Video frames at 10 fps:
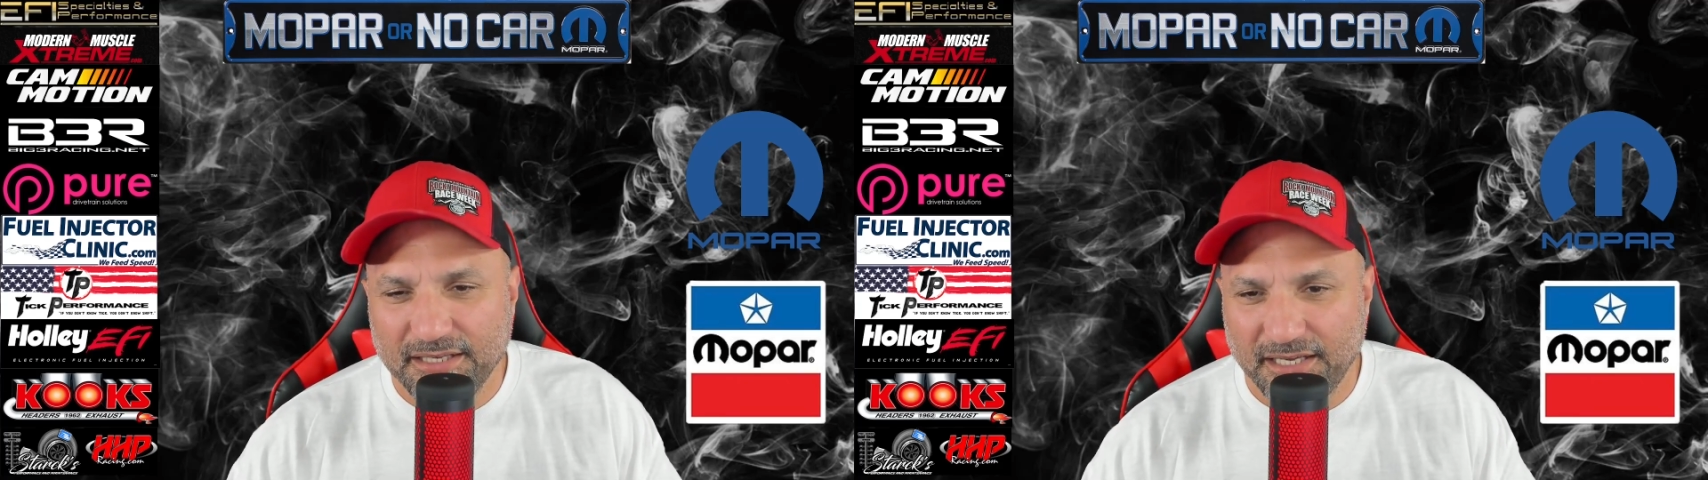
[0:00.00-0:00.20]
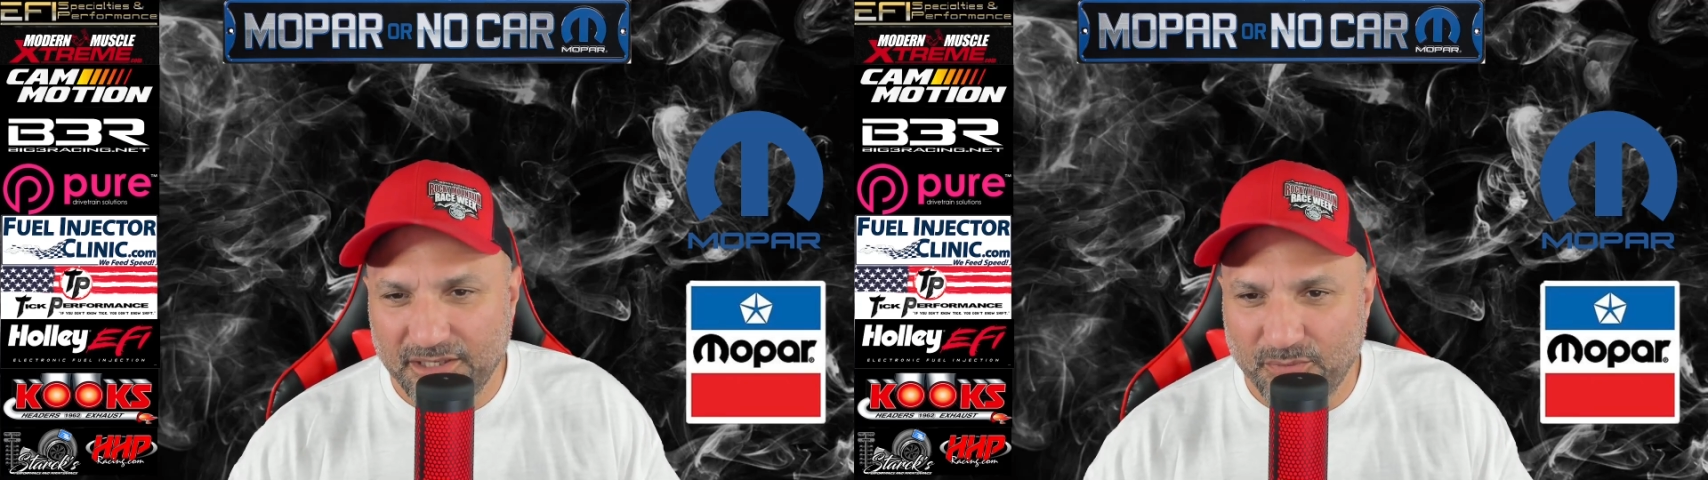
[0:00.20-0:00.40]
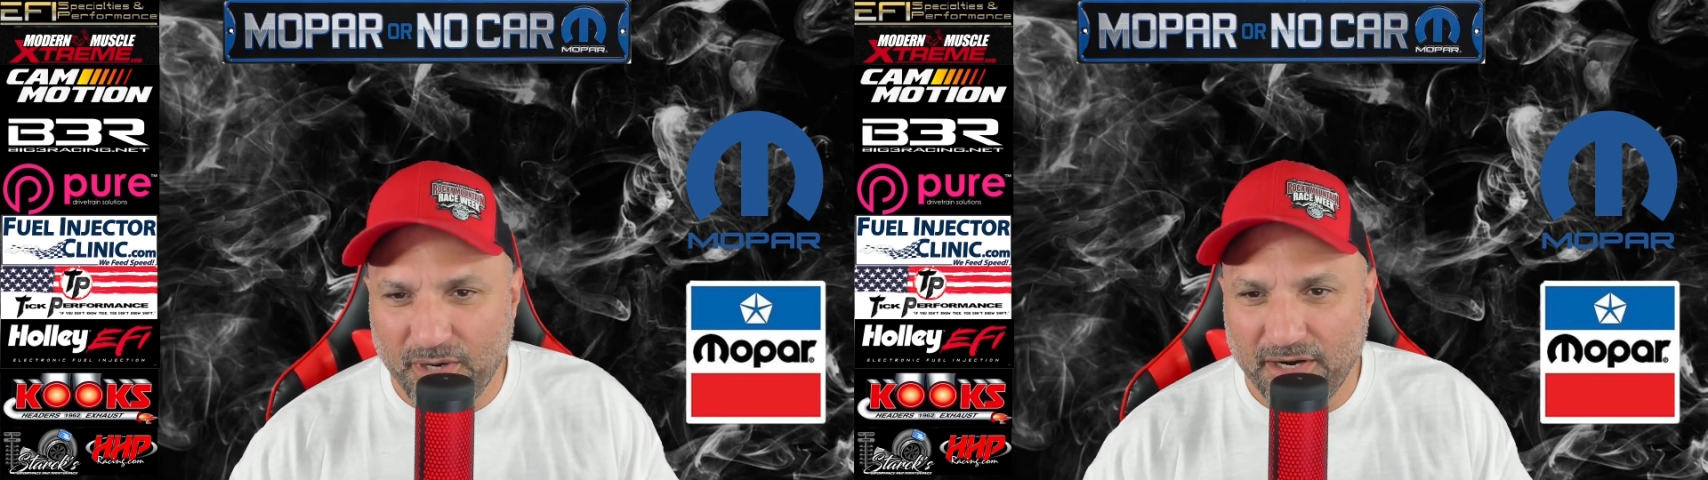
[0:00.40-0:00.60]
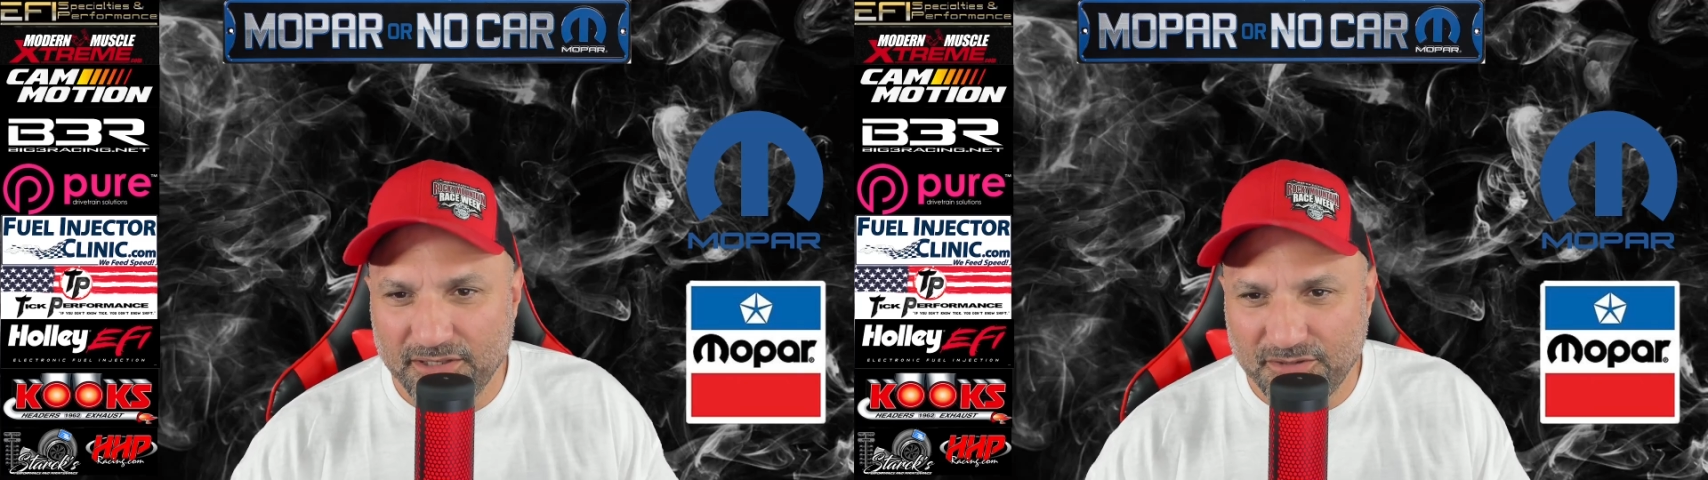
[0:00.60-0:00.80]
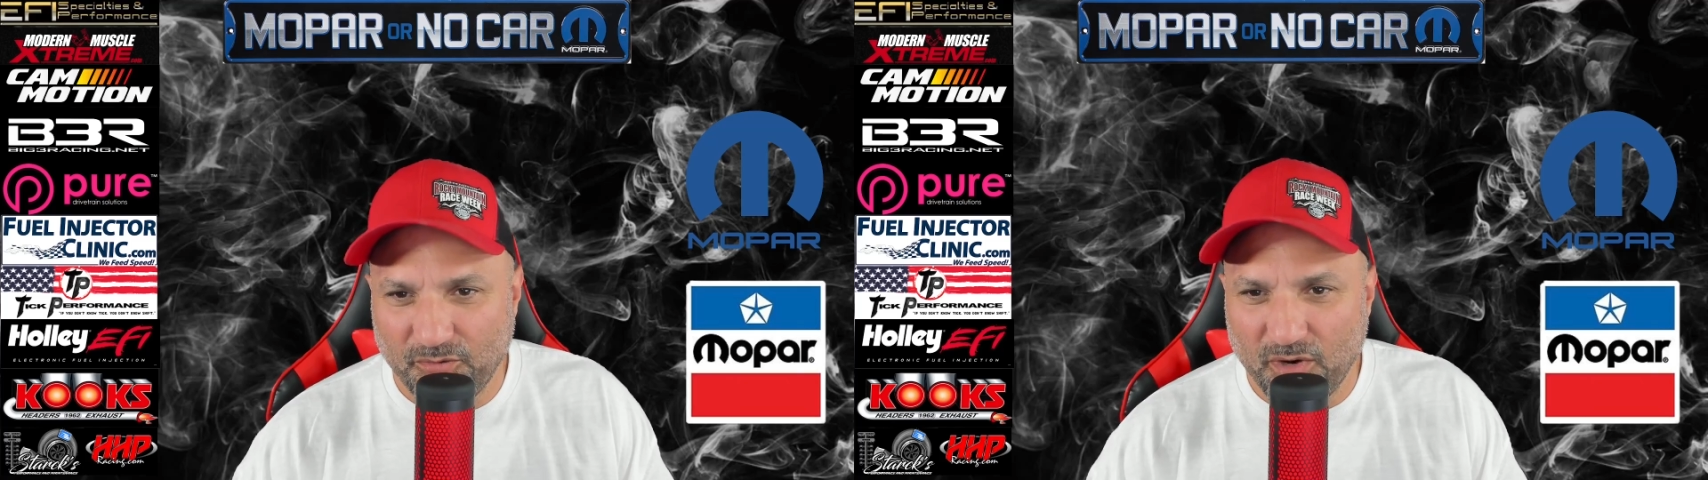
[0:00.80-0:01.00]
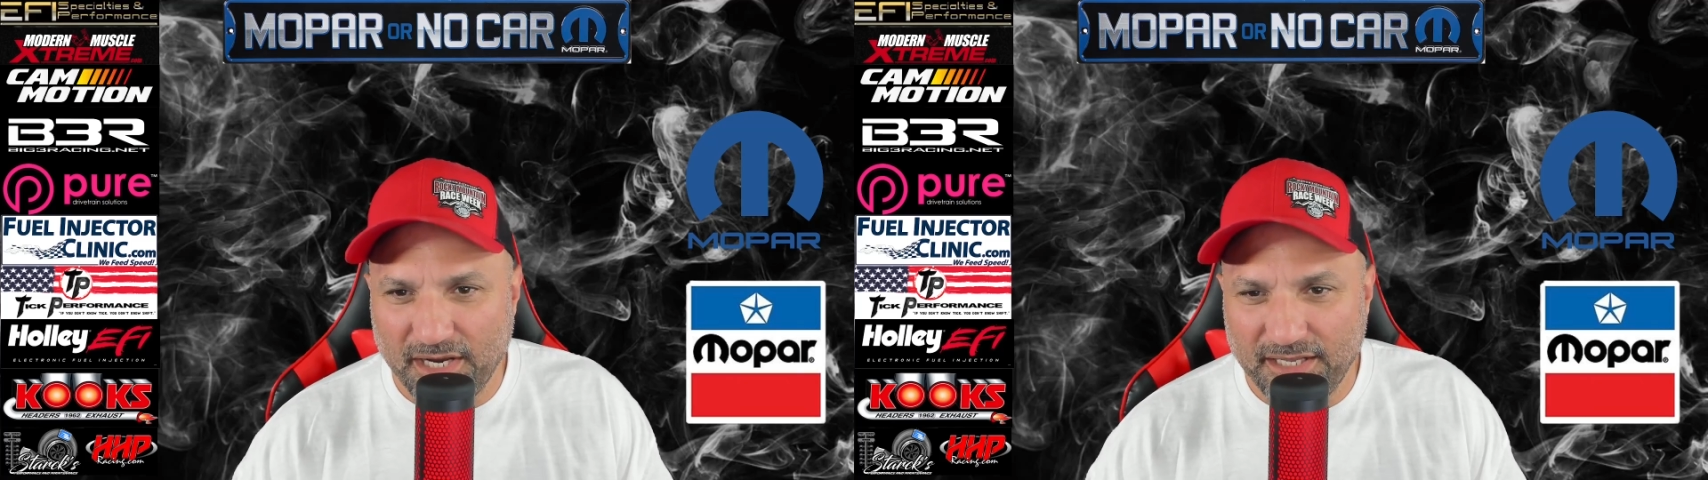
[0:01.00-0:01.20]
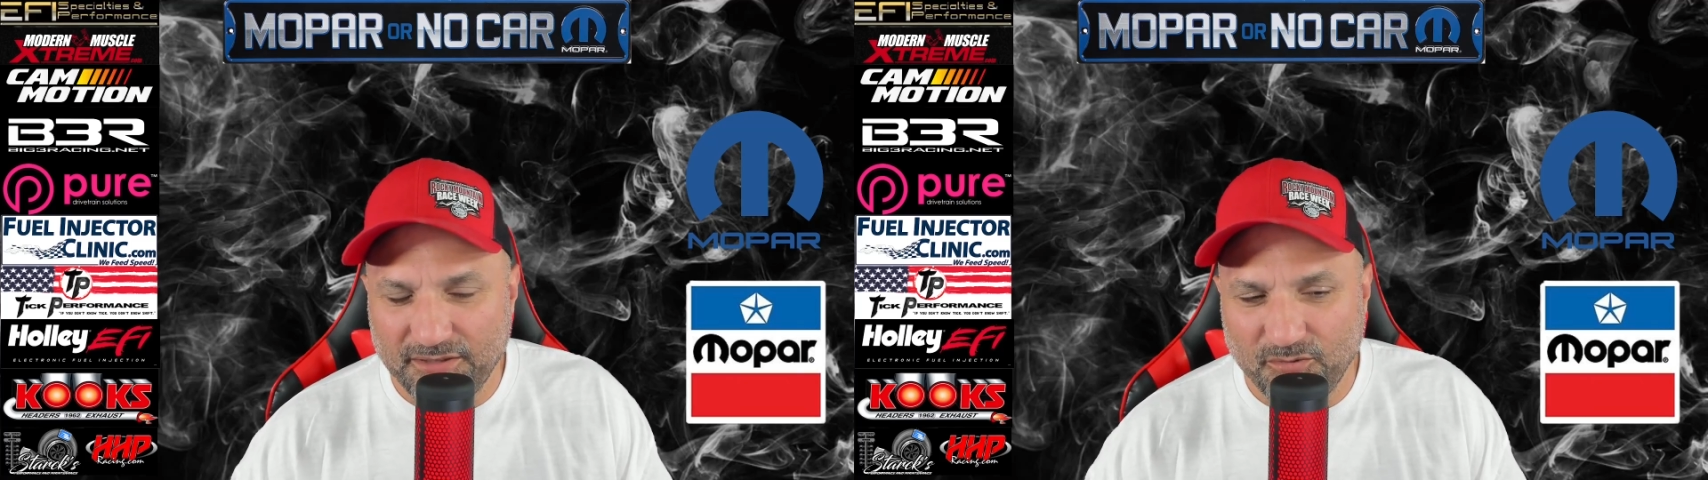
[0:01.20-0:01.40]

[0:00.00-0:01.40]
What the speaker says: and compare it to when